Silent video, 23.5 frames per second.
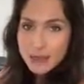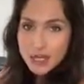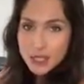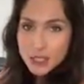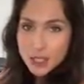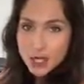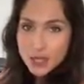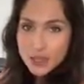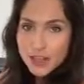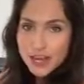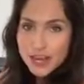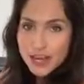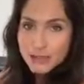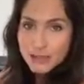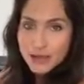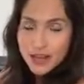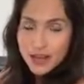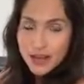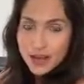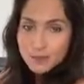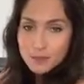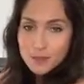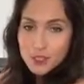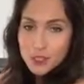sure that it
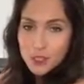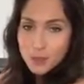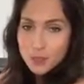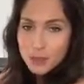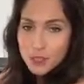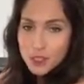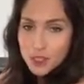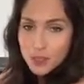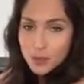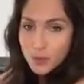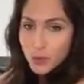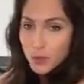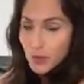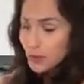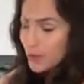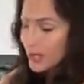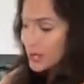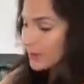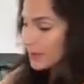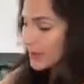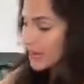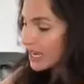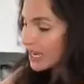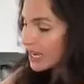becomes super
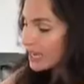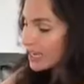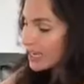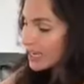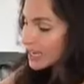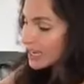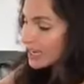creamy.